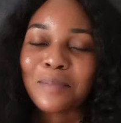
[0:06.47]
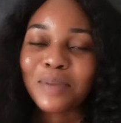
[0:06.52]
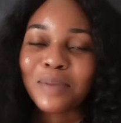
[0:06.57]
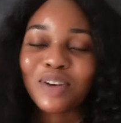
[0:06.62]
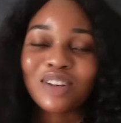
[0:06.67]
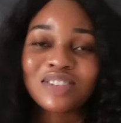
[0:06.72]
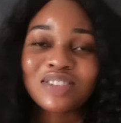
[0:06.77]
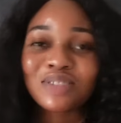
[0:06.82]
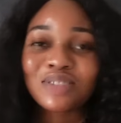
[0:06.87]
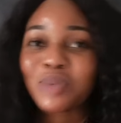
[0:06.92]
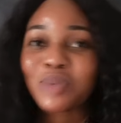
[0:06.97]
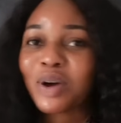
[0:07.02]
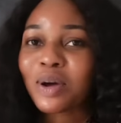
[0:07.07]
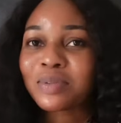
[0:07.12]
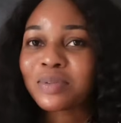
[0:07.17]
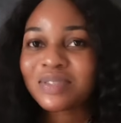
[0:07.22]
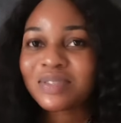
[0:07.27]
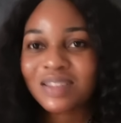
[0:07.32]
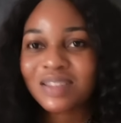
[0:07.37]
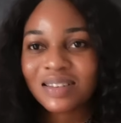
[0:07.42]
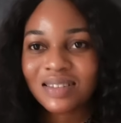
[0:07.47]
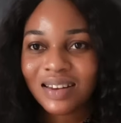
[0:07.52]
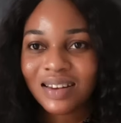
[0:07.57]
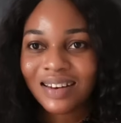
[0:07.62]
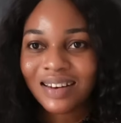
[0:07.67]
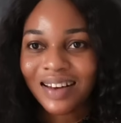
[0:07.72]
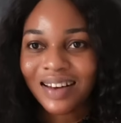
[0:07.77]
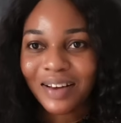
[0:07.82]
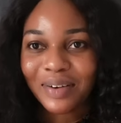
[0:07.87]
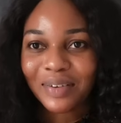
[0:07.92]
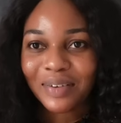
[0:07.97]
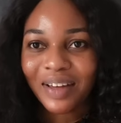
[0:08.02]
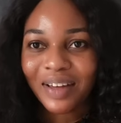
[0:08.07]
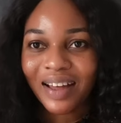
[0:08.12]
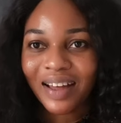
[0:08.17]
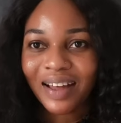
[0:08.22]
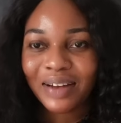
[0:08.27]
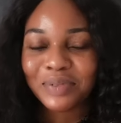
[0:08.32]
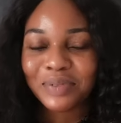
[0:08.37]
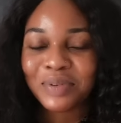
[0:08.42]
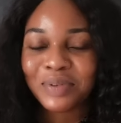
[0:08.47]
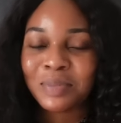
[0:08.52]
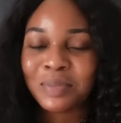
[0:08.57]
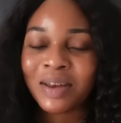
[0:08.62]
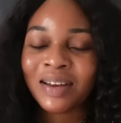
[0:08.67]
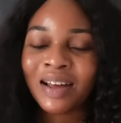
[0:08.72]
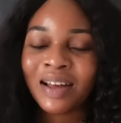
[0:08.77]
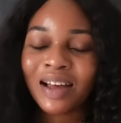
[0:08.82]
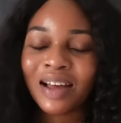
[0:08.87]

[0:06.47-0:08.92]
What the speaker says: because it's wake-up season now, and women